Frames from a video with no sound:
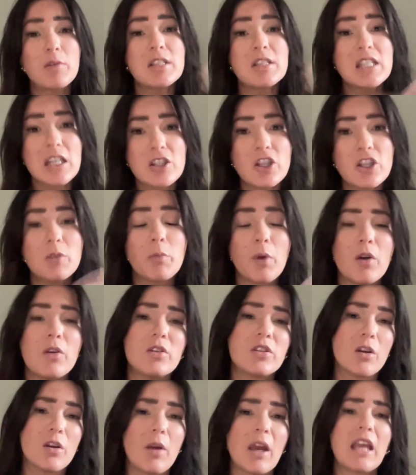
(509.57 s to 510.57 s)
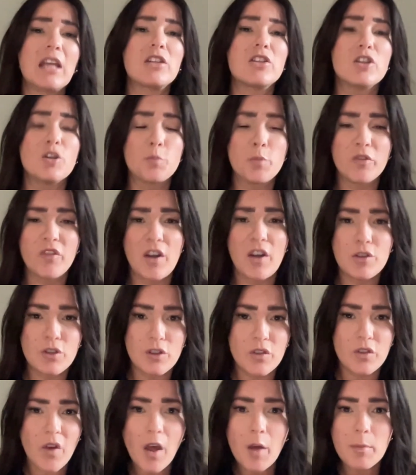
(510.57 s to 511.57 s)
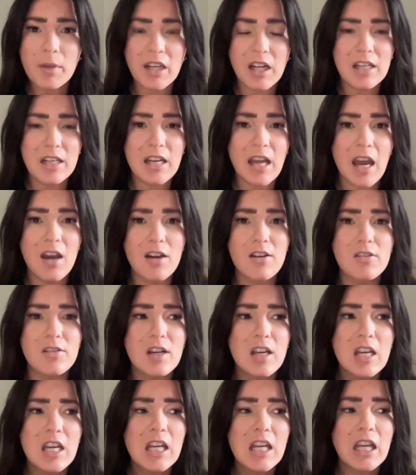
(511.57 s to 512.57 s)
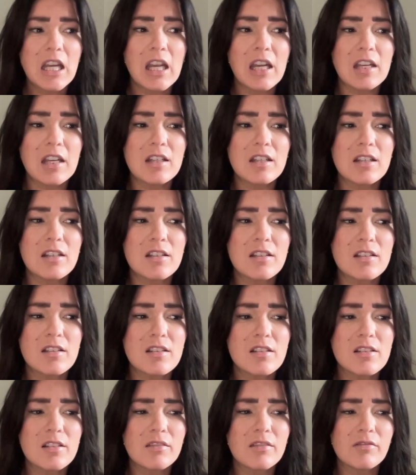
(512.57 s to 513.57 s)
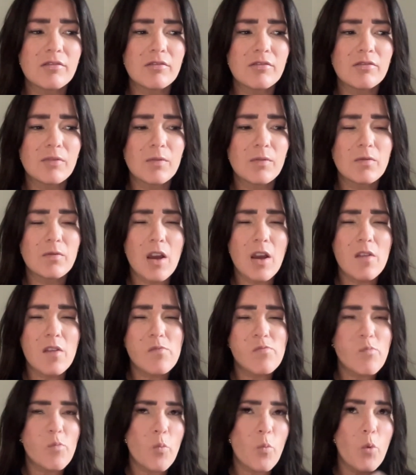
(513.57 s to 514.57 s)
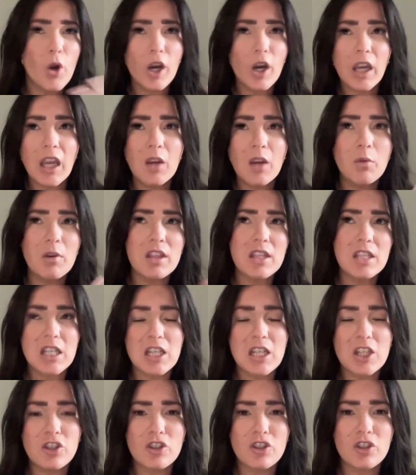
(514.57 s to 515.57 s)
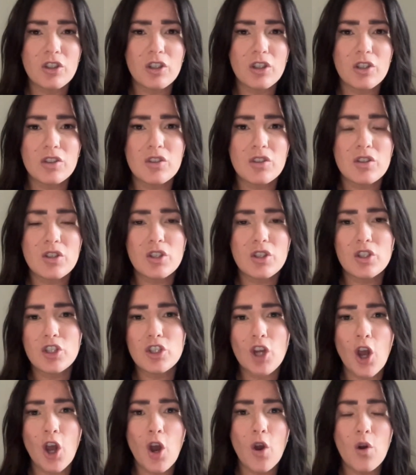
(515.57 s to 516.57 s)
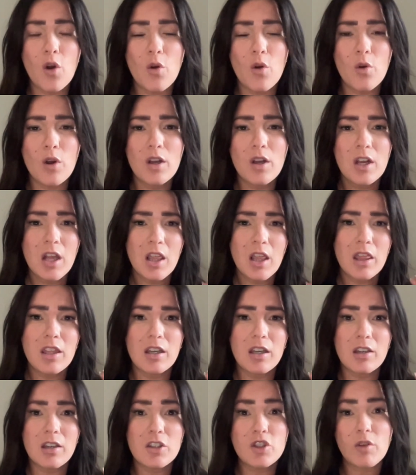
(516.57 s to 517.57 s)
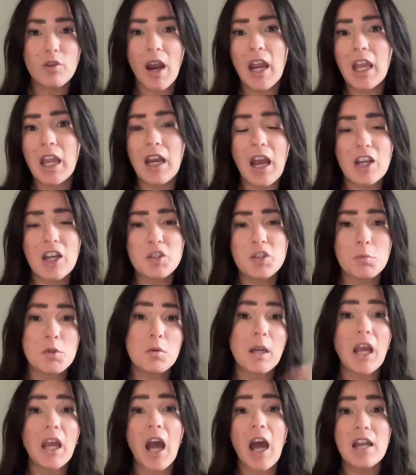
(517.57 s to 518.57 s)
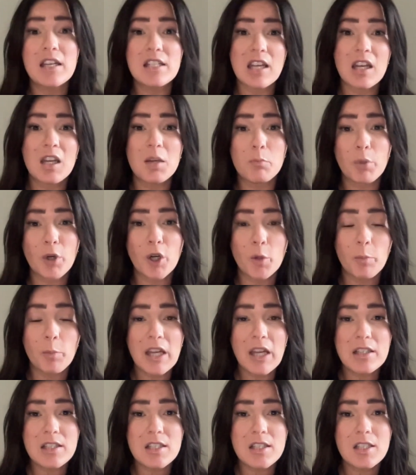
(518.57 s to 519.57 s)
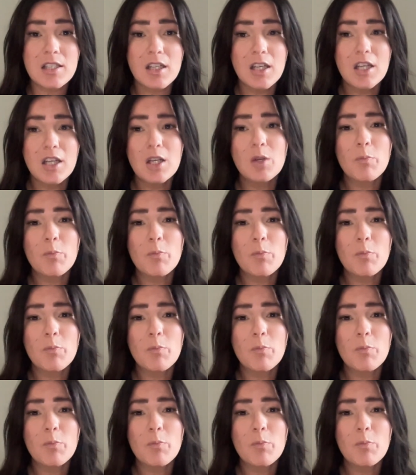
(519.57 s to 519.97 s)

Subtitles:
when I was teaching, but also I get to do professional development on now, is working with teachers to show the direct connection between content and purpose